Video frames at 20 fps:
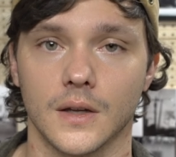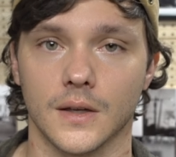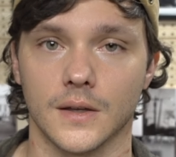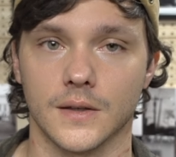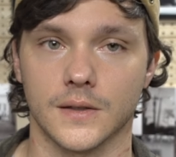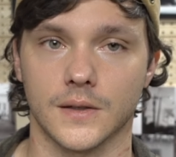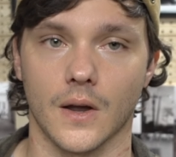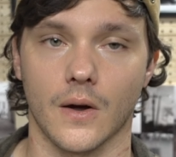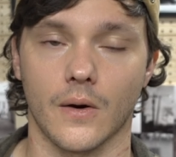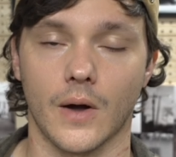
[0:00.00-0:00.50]

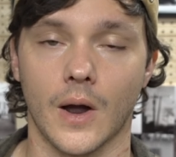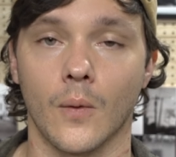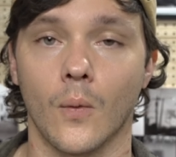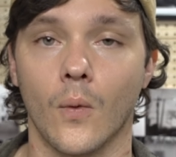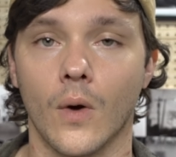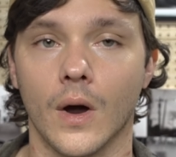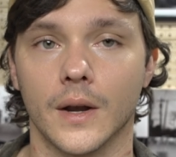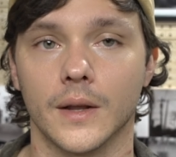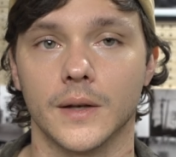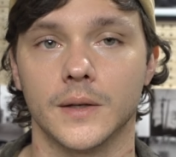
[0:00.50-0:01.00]
So I
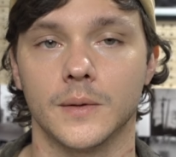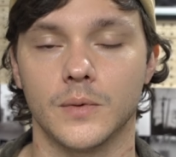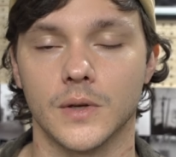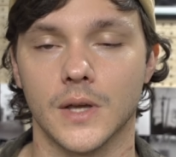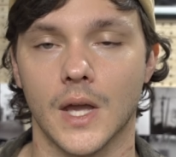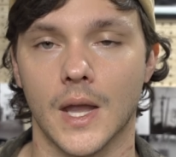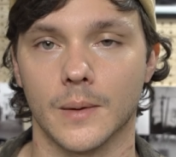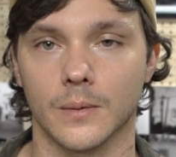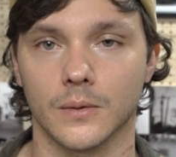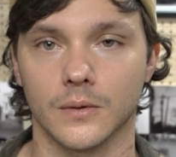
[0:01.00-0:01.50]
wanted to be
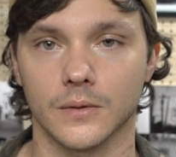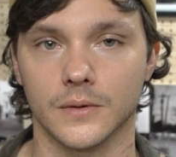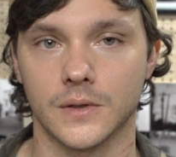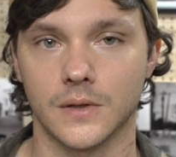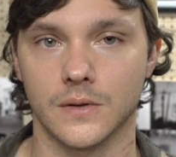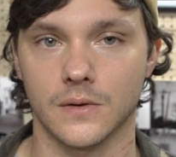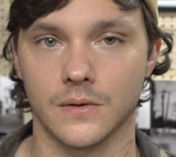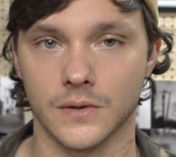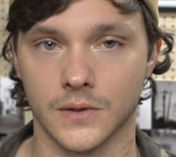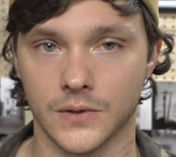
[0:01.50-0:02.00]
able
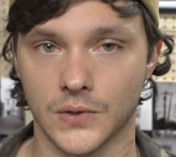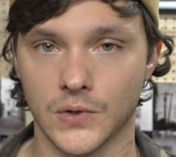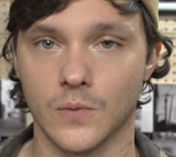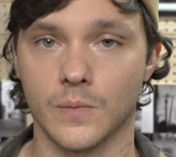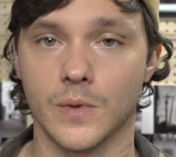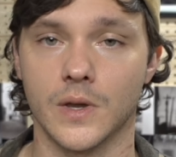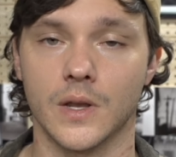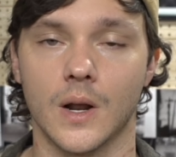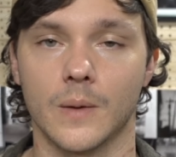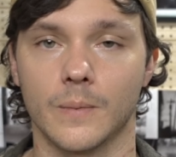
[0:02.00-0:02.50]
to zoom
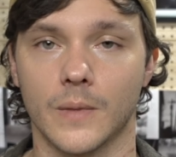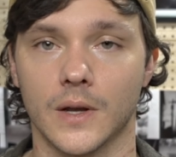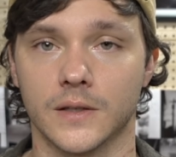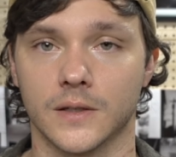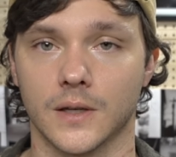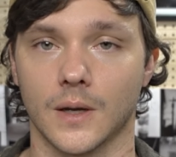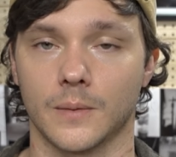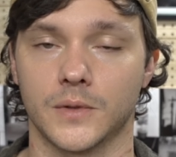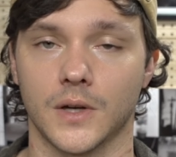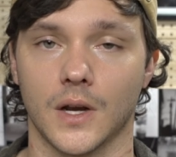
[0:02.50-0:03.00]
in on my
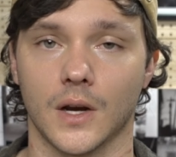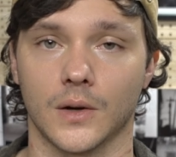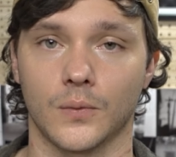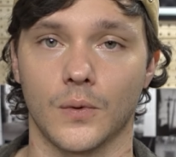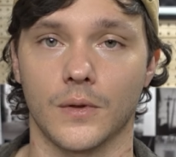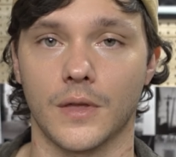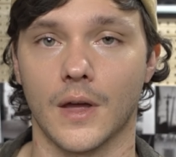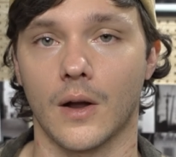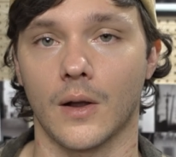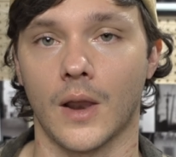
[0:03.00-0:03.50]
subject
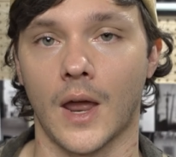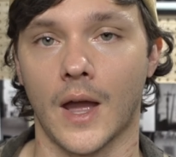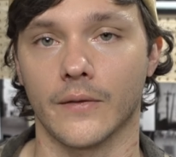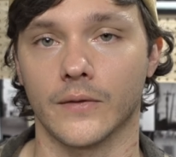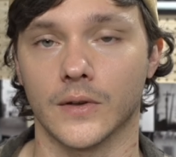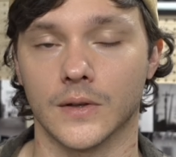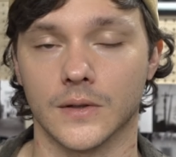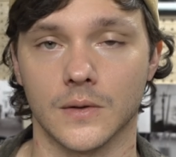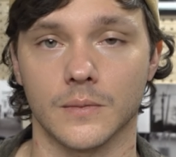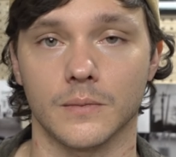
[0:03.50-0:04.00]
without
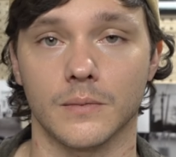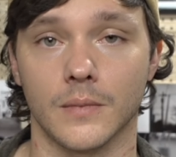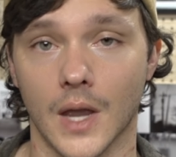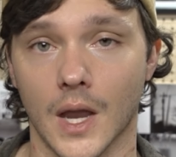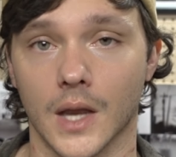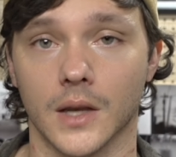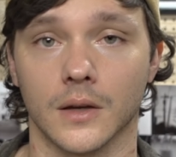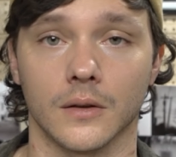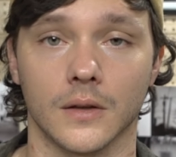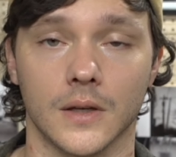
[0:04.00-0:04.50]
having to
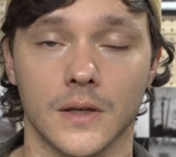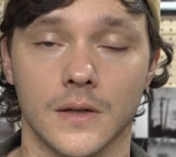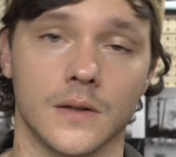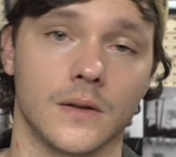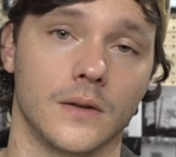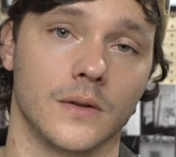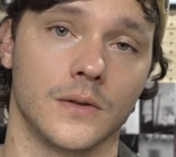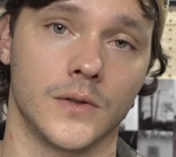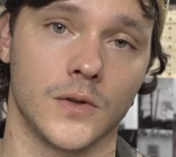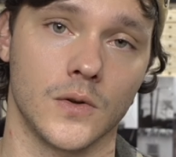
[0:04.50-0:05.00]
manually
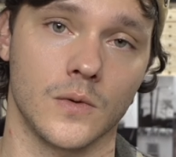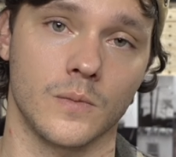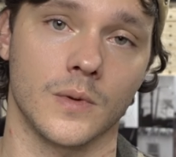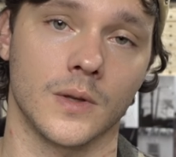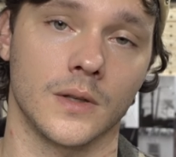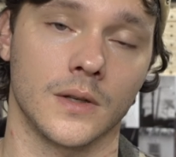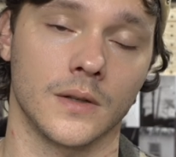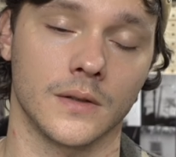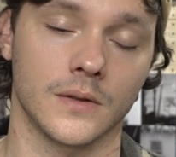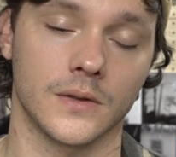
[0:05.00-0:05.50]
zoom
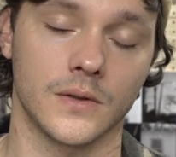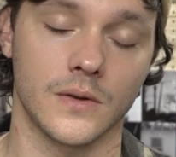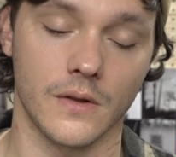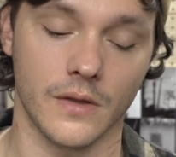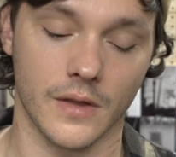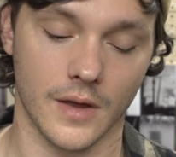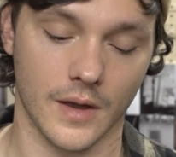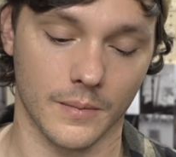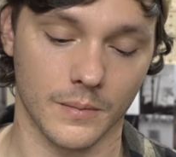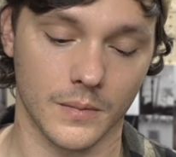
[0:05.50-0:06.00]
in to
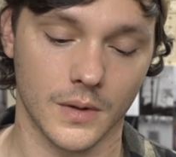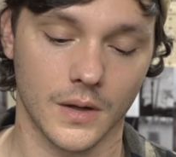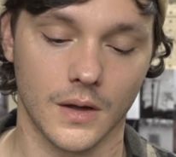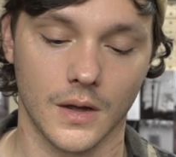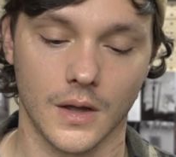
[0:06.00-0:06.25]
them,